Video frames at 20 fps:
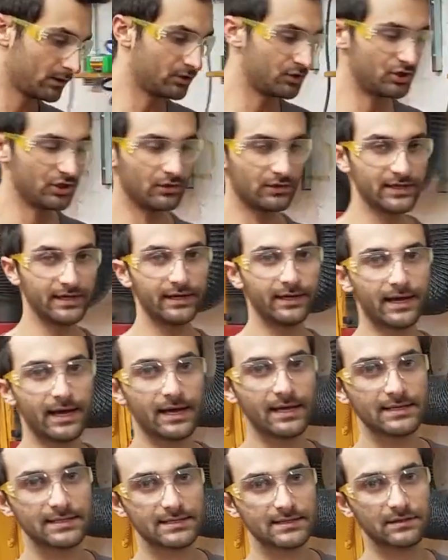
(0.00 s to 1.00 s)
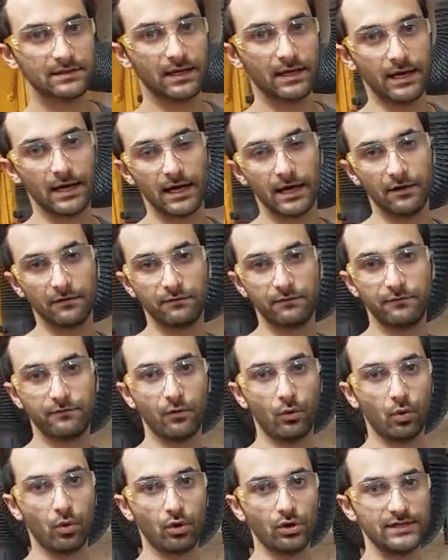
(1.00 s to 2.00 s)
shielding gas uh,
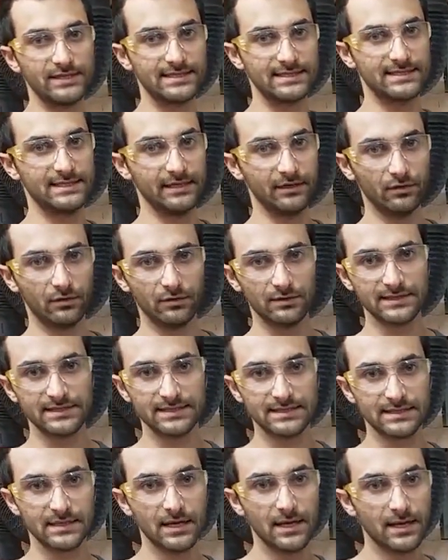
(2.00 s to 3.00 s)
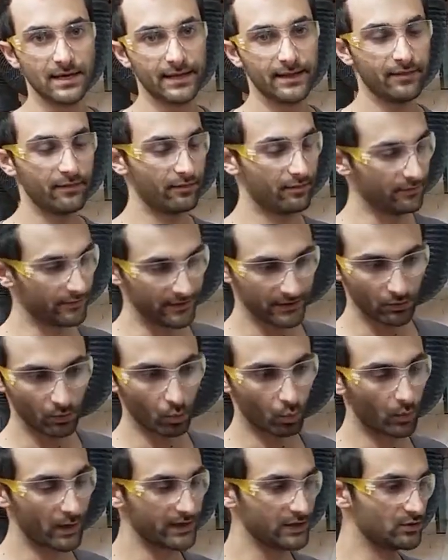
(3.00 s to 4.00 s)
for steels.
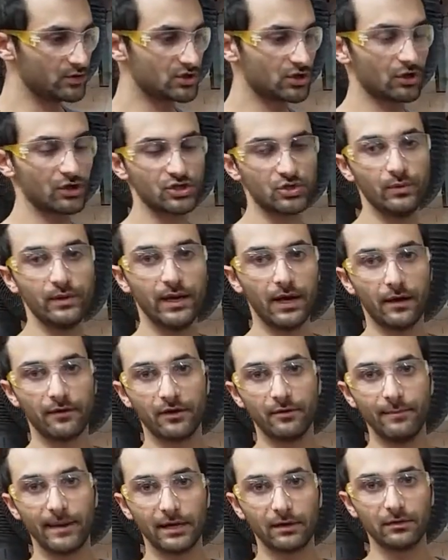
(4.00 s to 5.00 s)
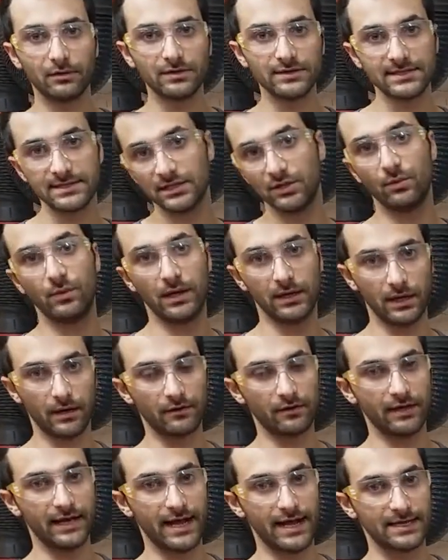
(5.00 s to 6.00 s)
When you start doing other metals, you want
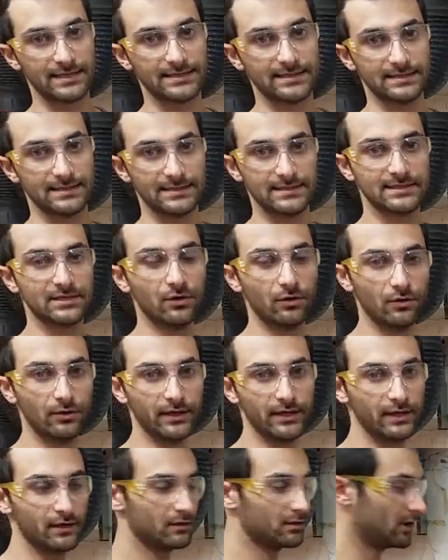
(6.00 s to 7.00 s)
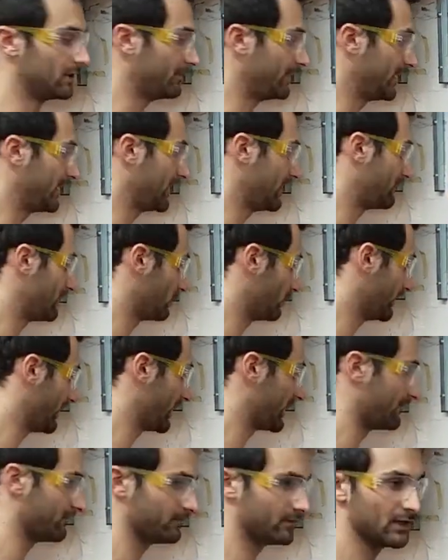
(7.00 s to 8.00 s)
other gases. So here in Makehaven, we
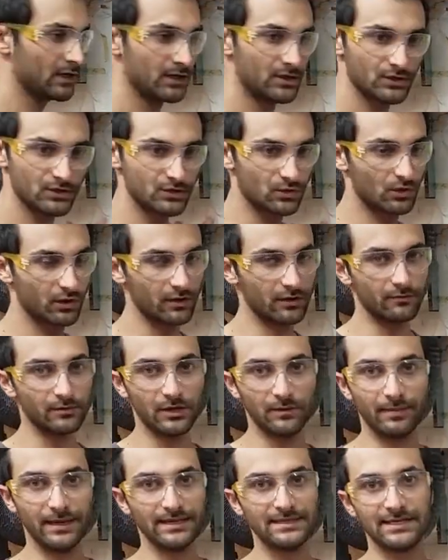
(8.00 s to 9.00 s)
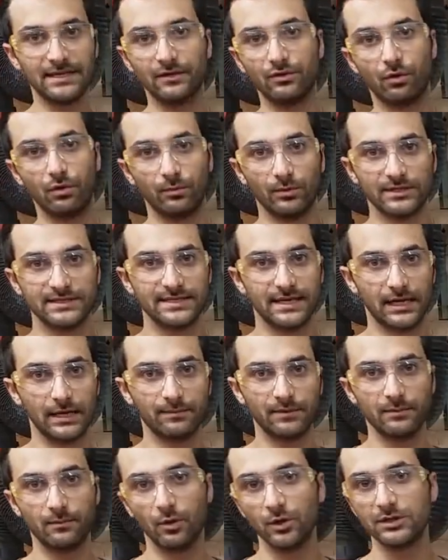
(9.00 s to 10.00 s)
have sort of the, the basic normal
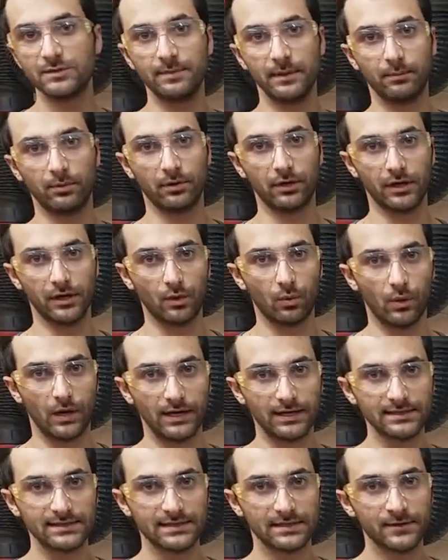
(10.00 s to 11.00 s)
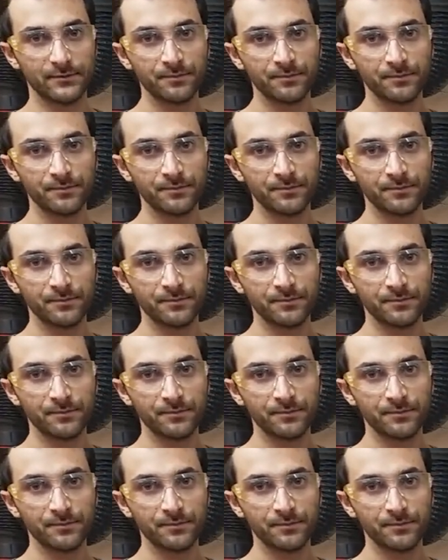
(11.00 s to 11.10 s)
setup that most people are gonna want.